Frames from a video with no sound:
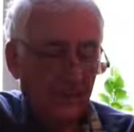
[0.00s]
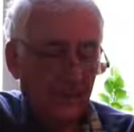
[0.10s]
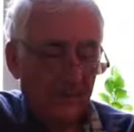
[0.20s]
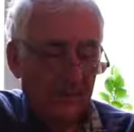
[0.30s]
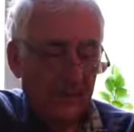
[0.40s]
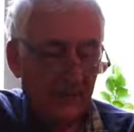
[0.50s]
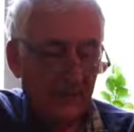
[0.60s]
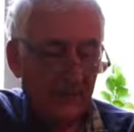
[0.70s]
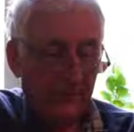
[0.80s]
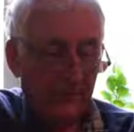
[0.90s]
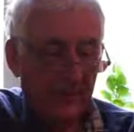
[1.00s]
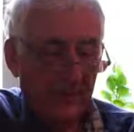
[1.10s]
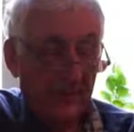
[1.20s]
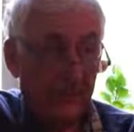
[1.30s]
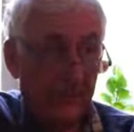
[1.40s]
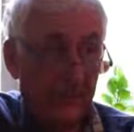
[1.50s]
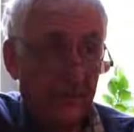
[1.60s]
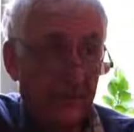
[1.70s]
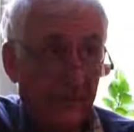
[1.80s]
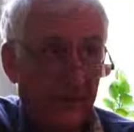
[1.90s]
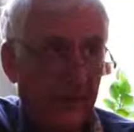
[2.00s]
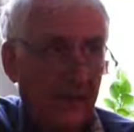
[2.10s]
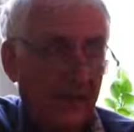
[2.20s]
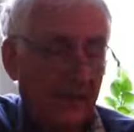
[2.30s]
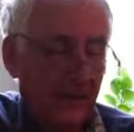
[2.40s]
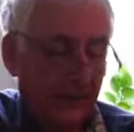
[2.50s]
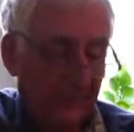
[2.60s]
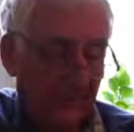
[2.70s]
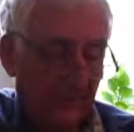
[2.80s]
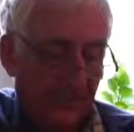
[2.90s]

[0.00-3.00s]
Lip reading: Cardiff Council, and that was for 3 years.